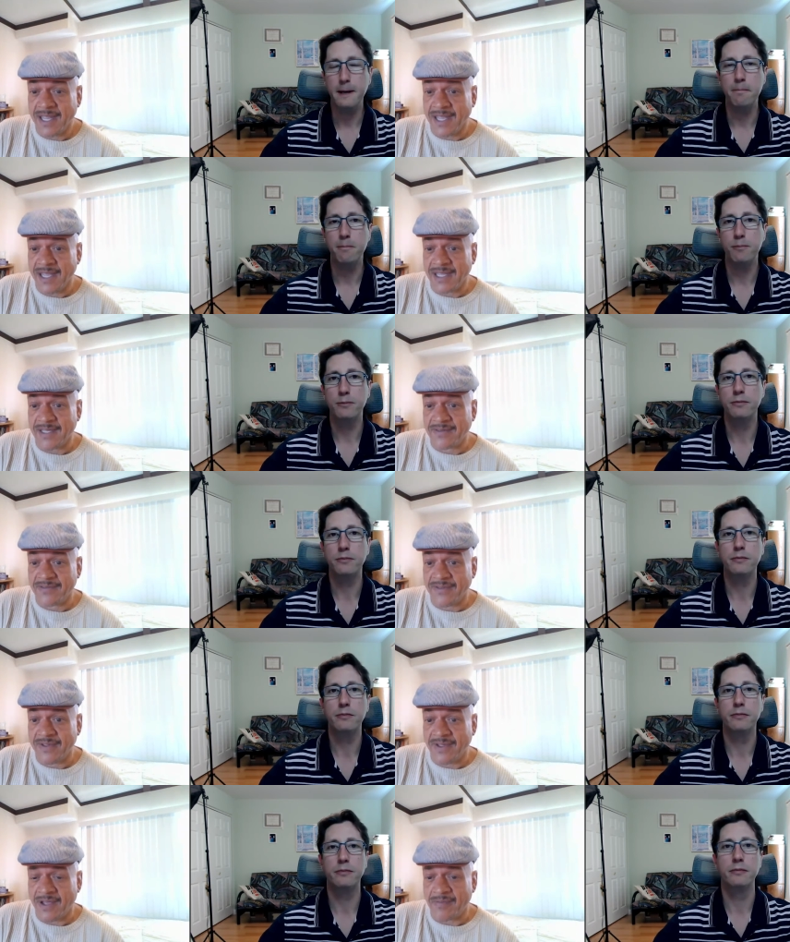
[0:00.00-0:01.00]
Speaker 1: Yep. And
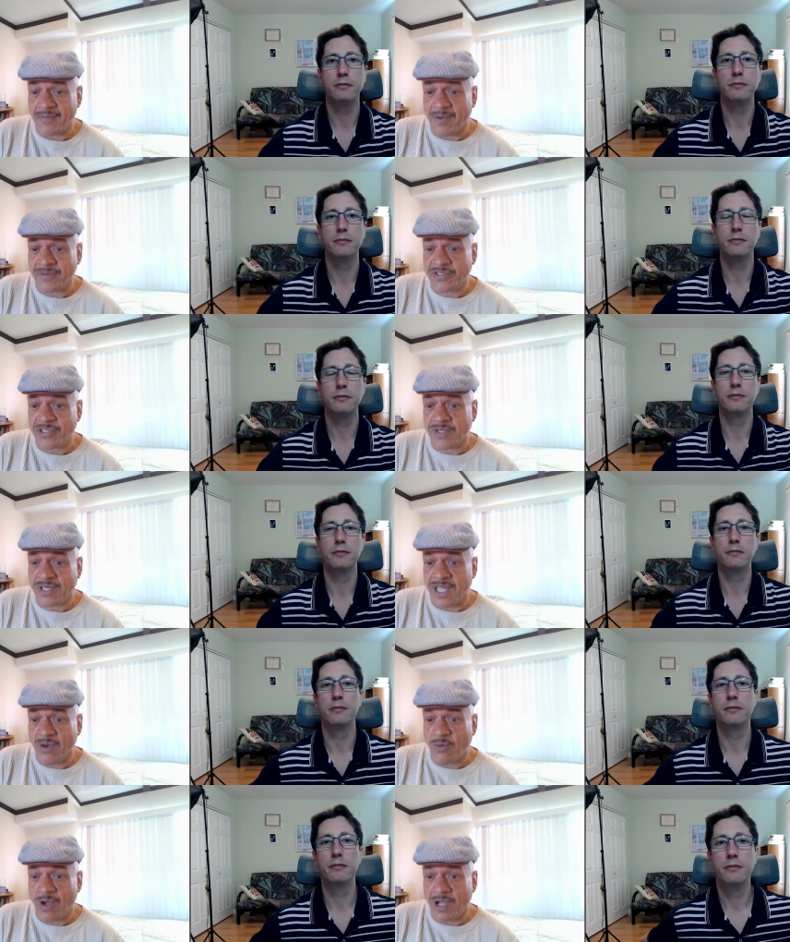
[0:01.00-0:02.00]
um, I was
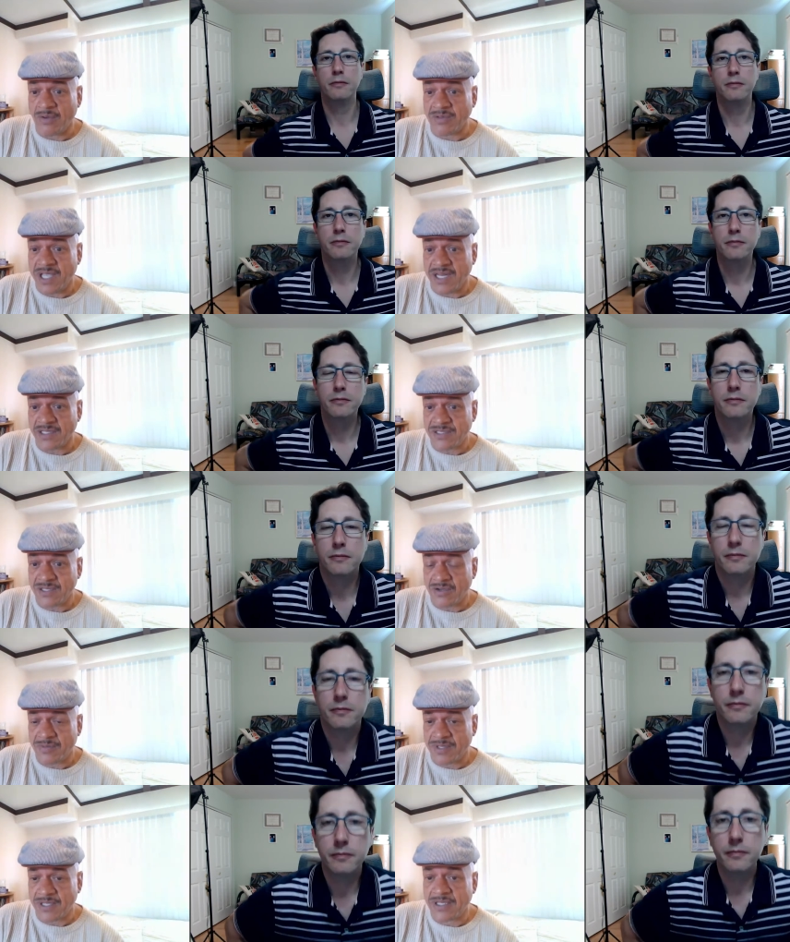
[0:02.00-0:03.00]
doing that while I was getting
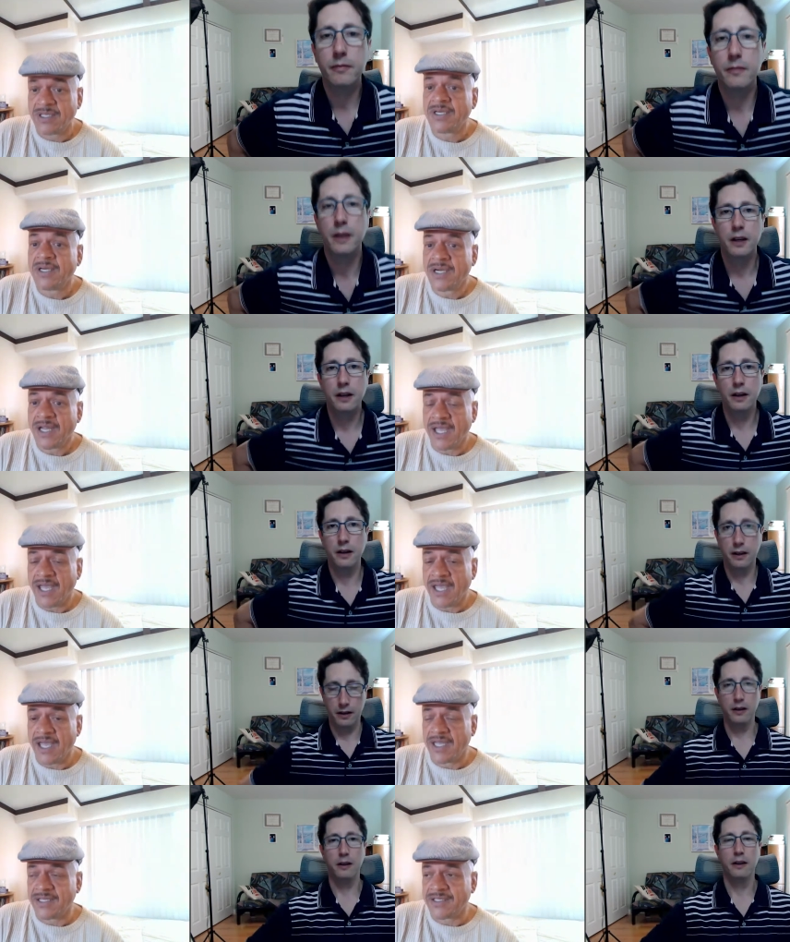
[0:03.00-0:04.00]
sober.
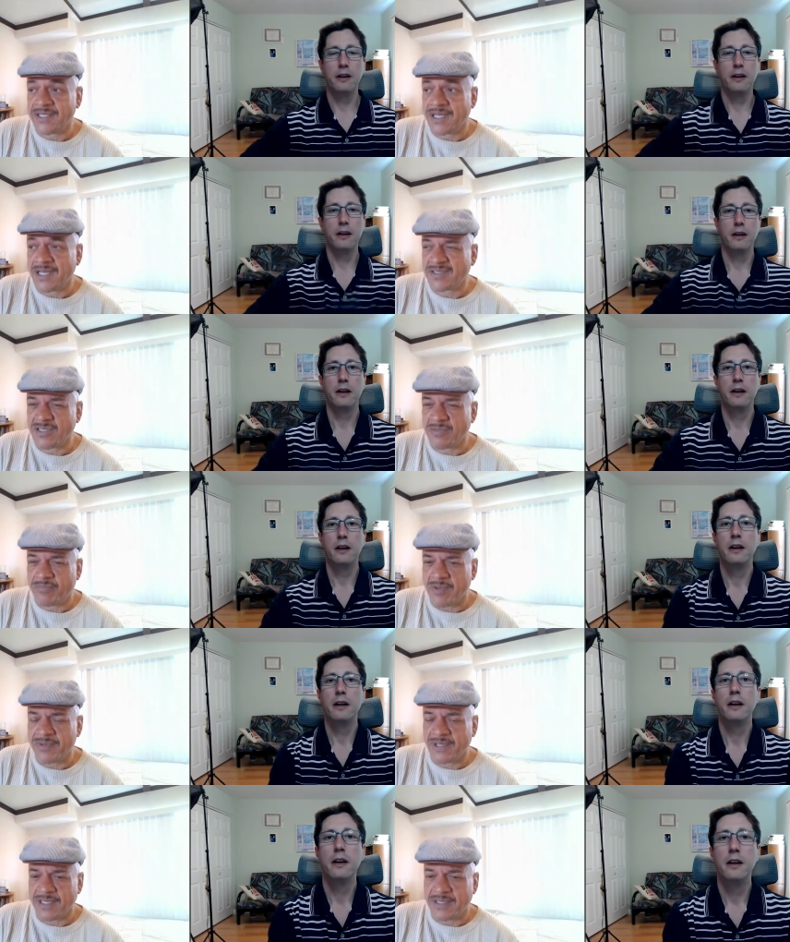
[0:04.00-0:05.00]
And uh, so,
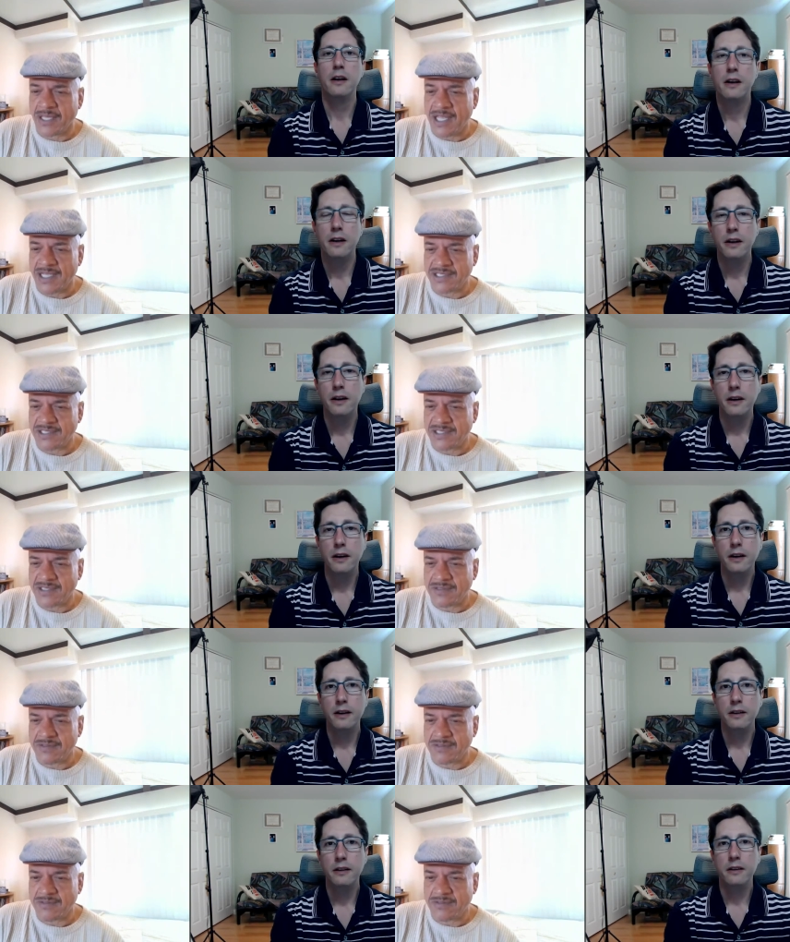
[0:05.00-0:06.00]
probably like the last
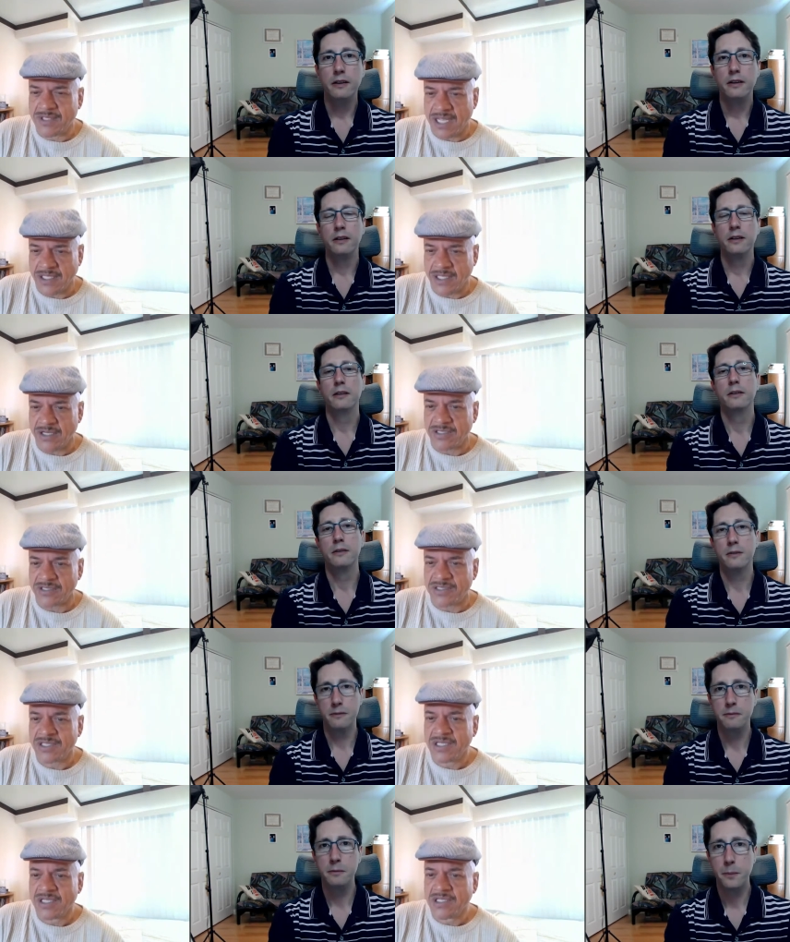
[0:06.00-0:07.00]
10
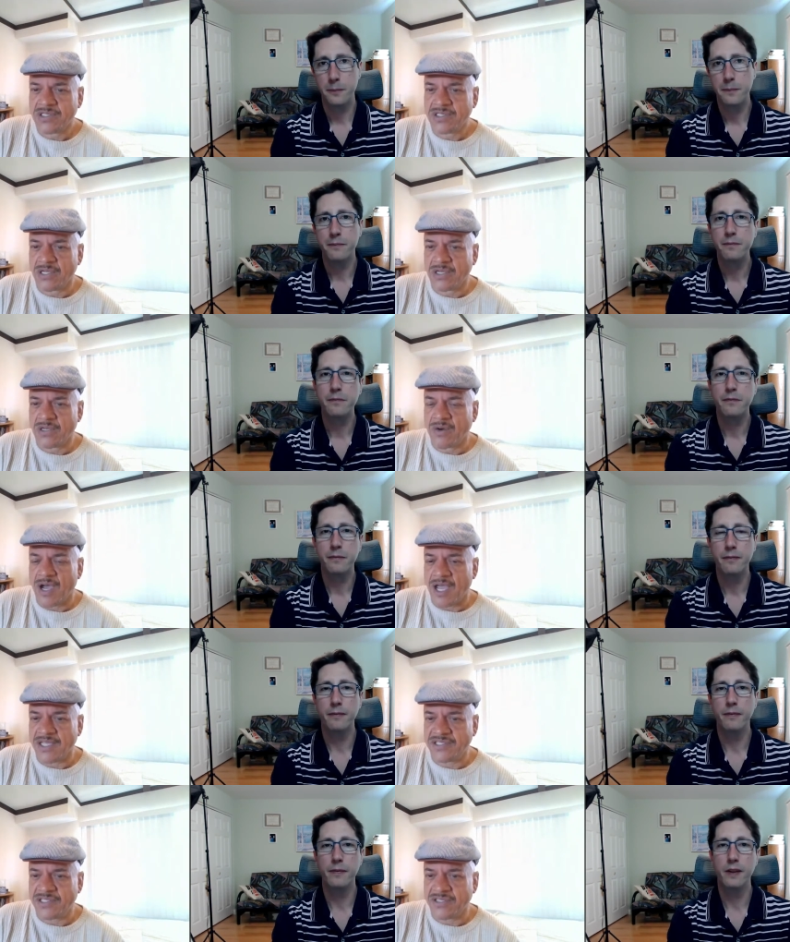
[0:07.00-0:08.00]
years. So,
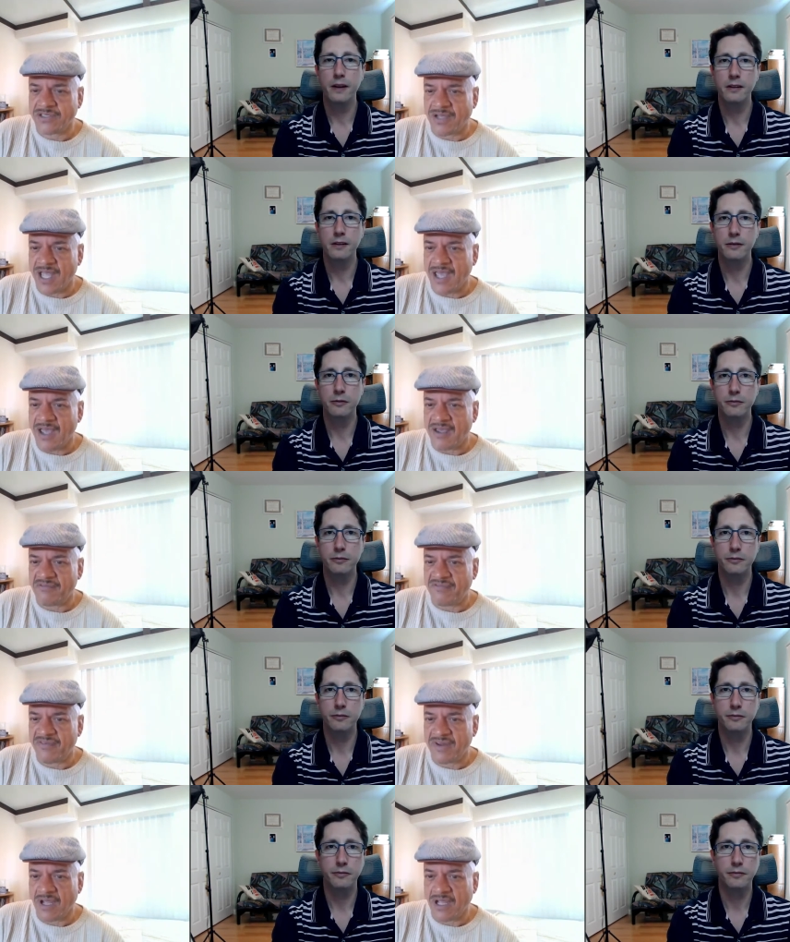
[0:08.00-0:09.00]
I still
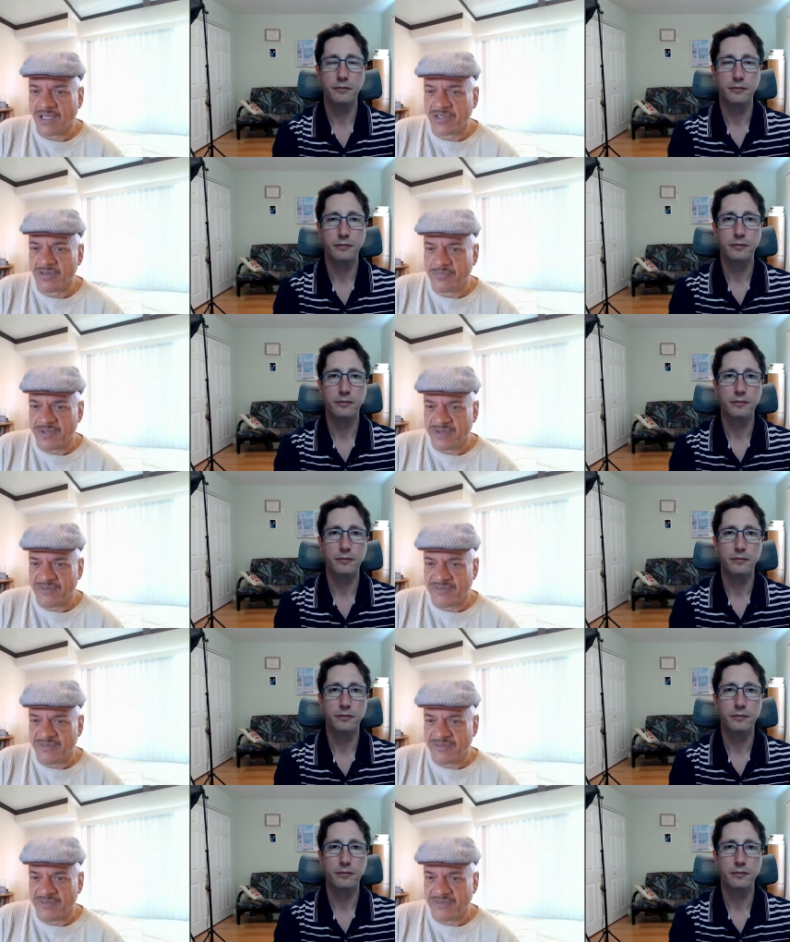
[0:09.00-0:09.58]
have a little